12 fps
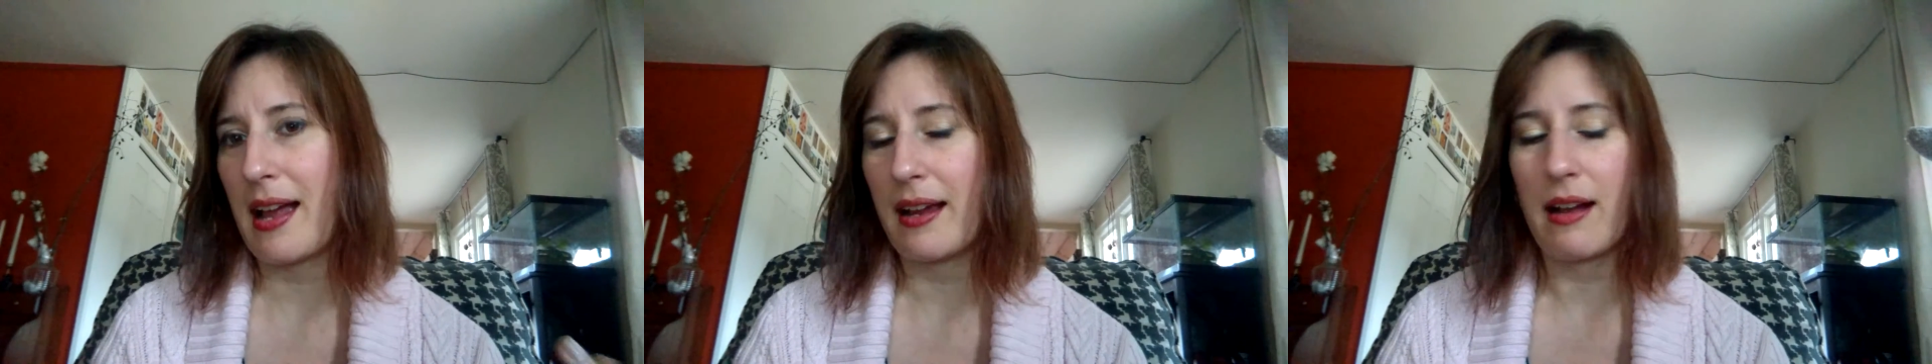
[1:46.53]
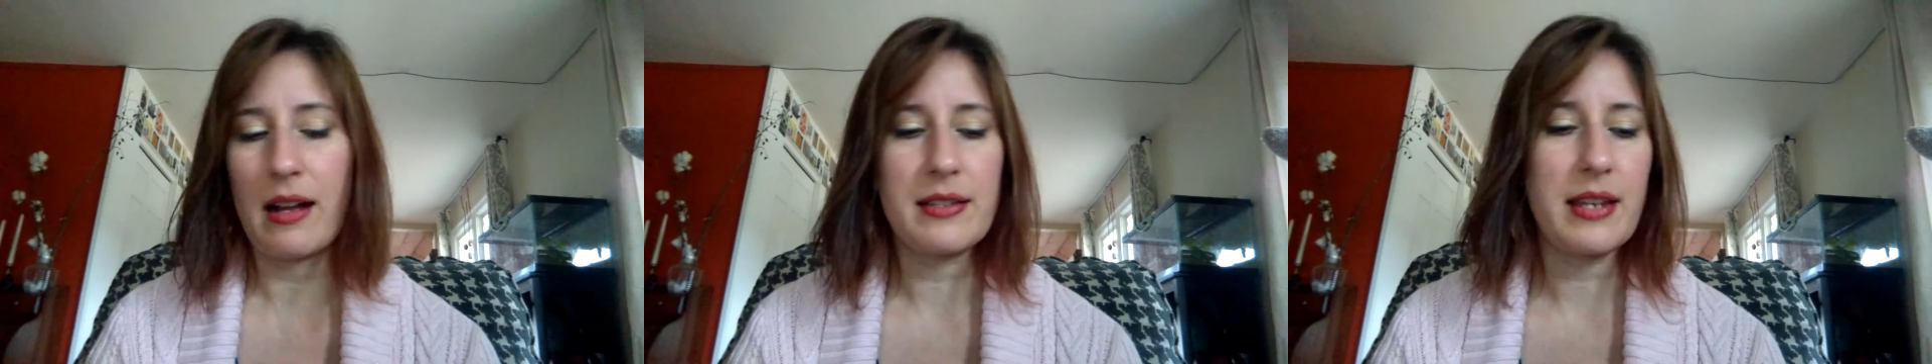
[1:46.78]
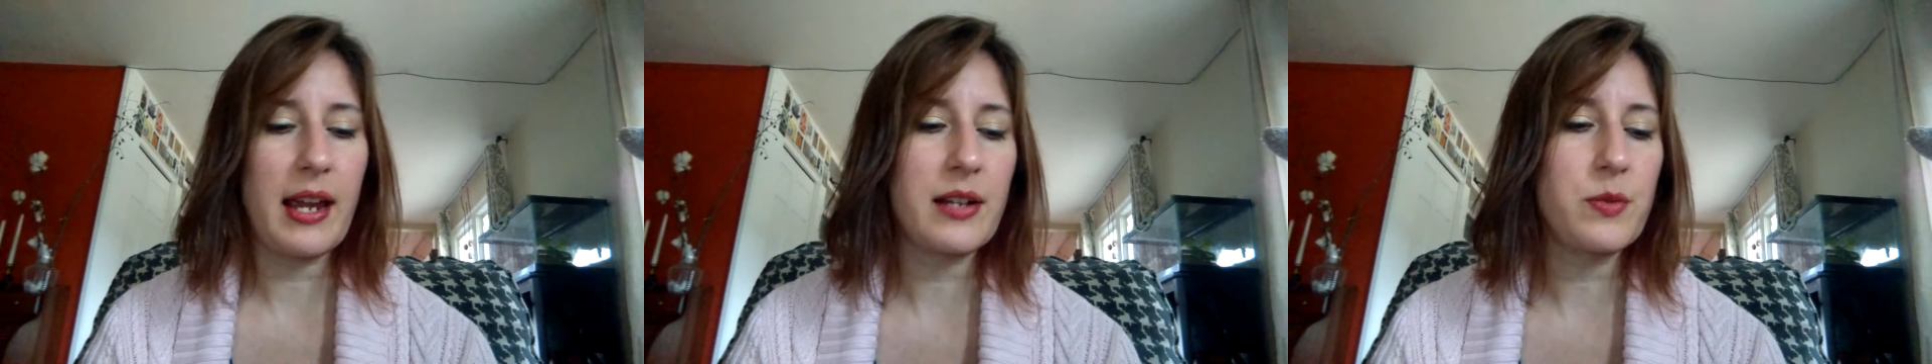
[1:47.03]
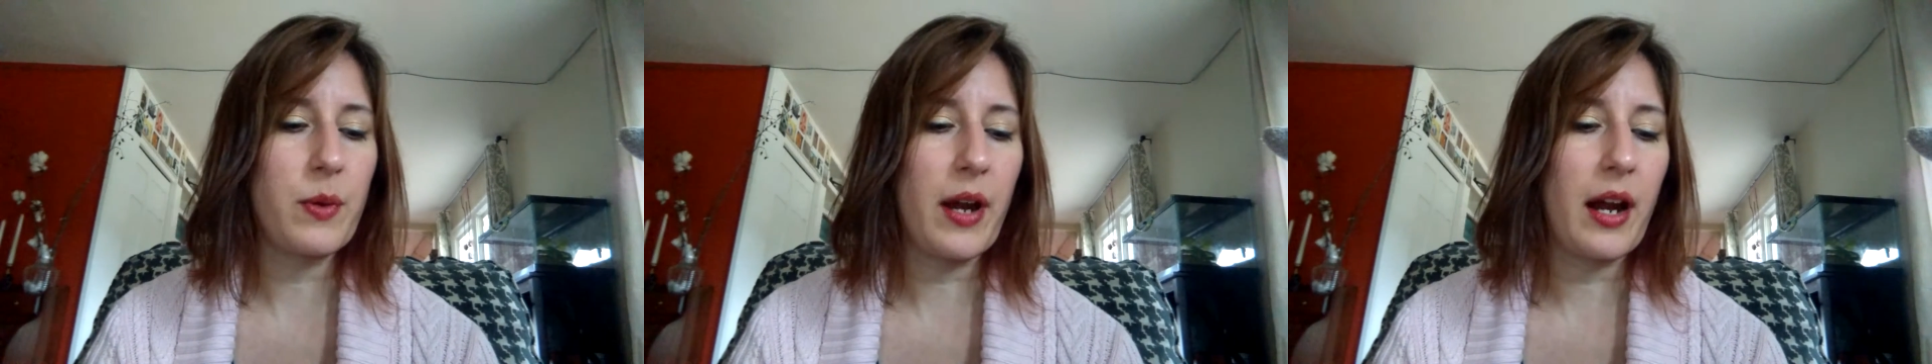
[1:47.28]
eye
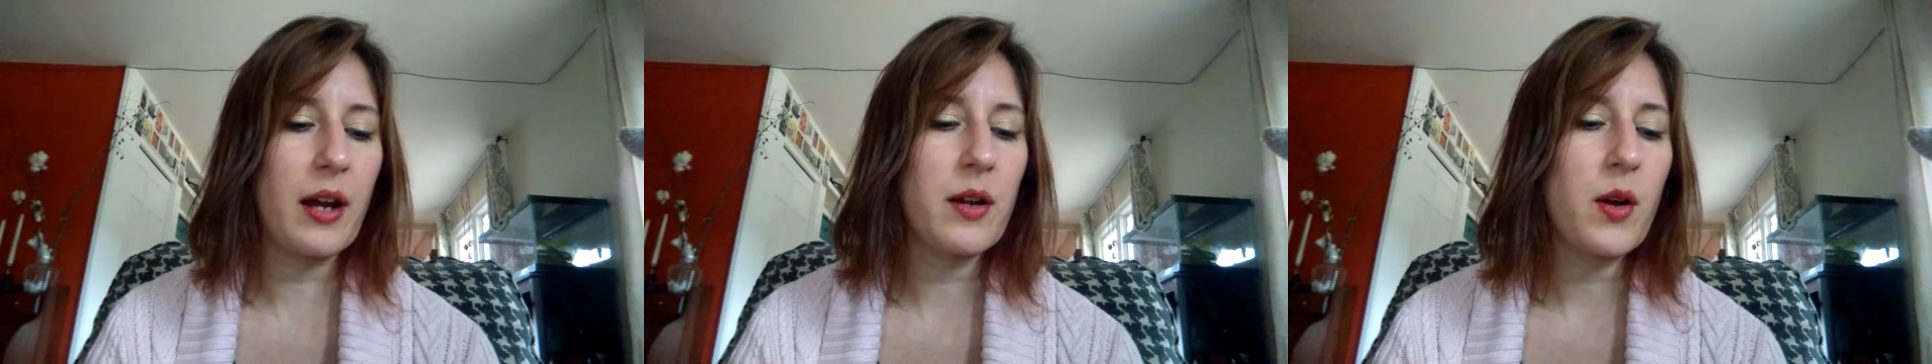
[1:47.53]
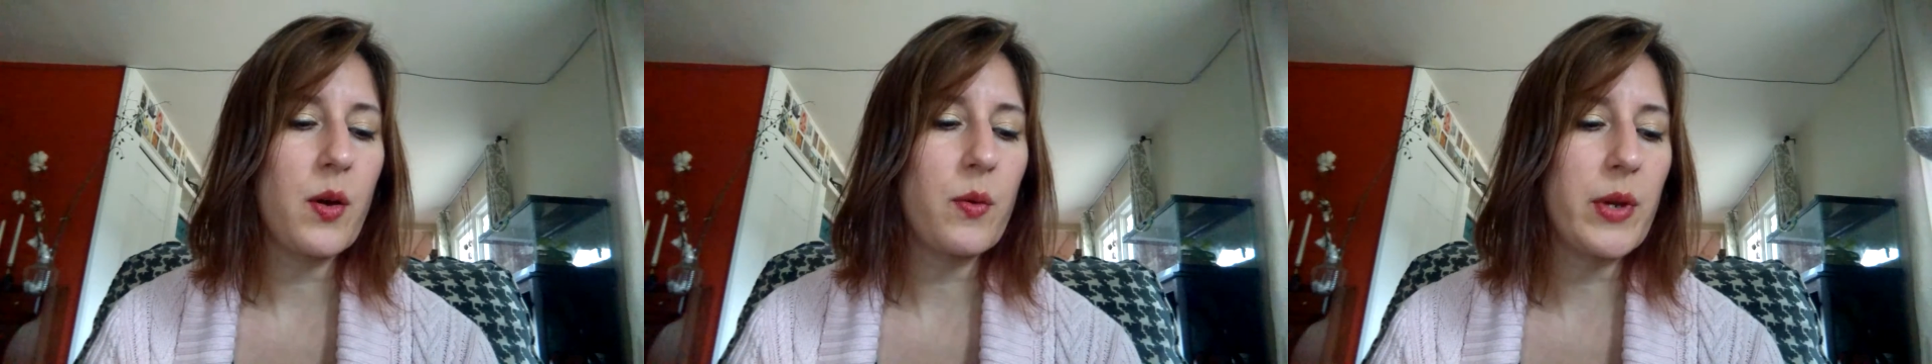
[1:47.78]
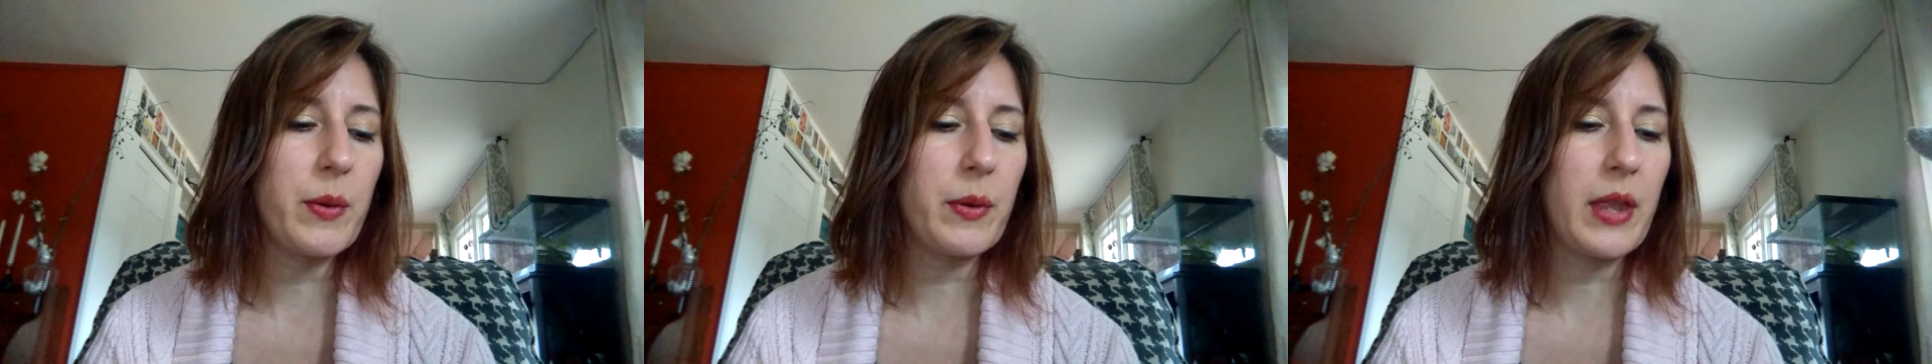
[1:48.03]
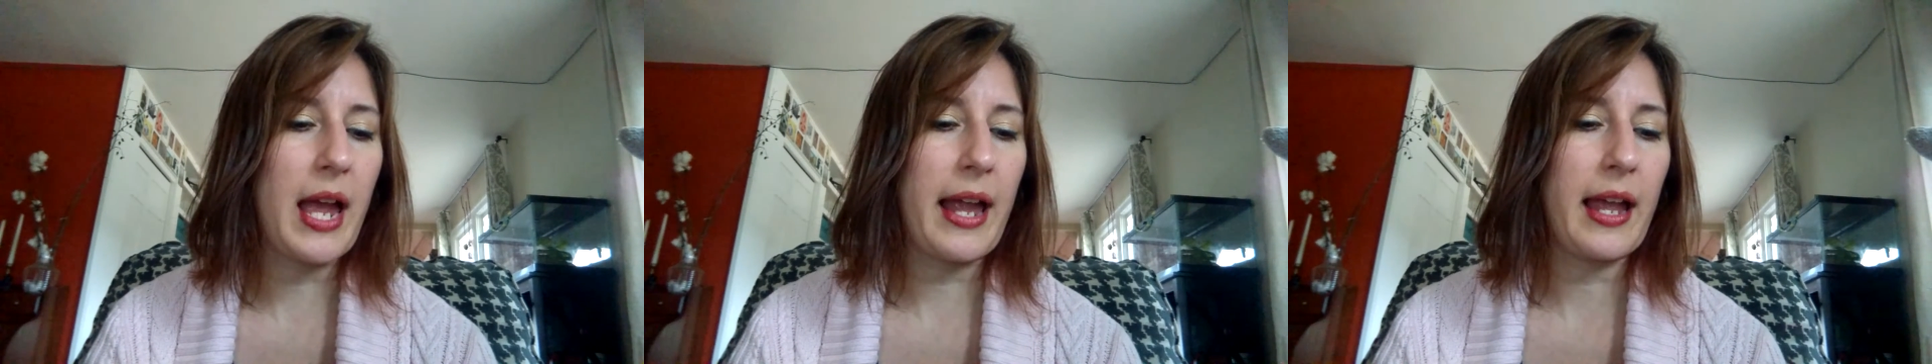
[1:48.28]
contact where we
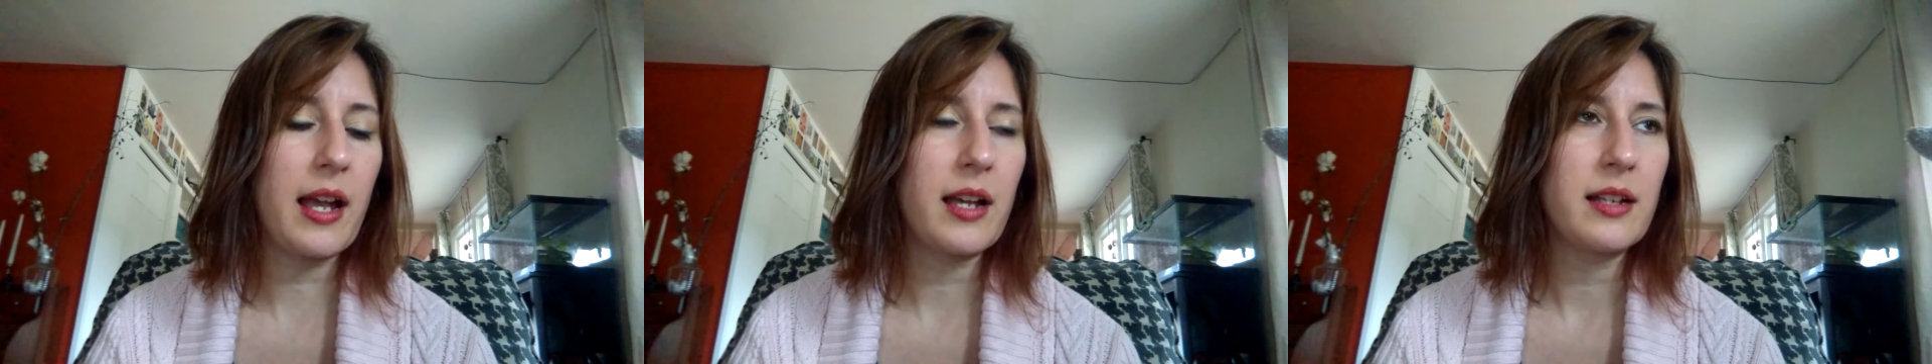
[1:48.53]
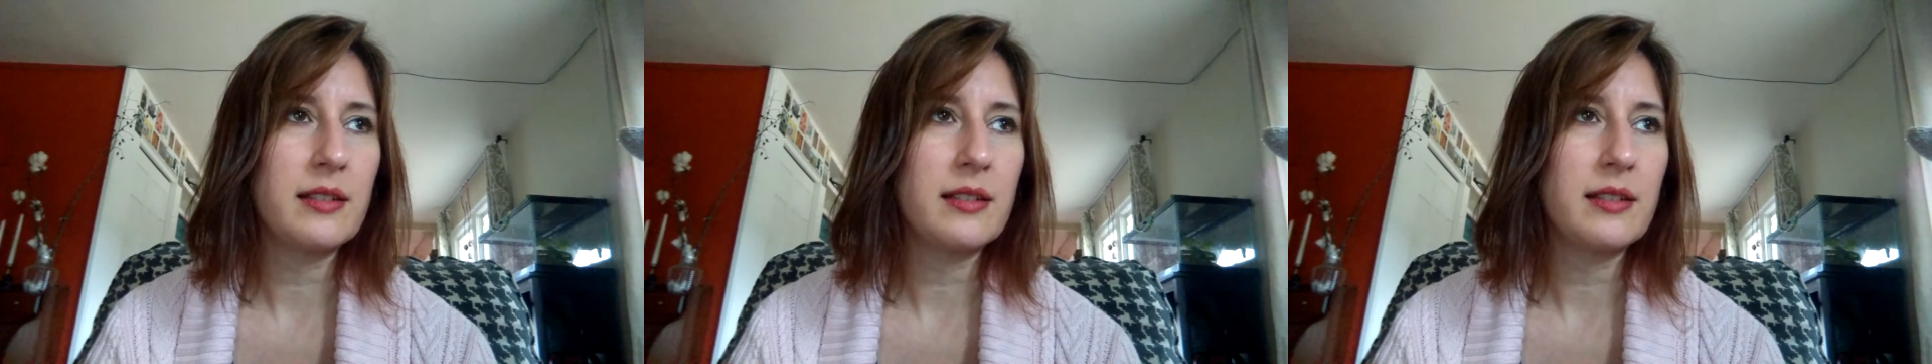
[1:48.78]
were like,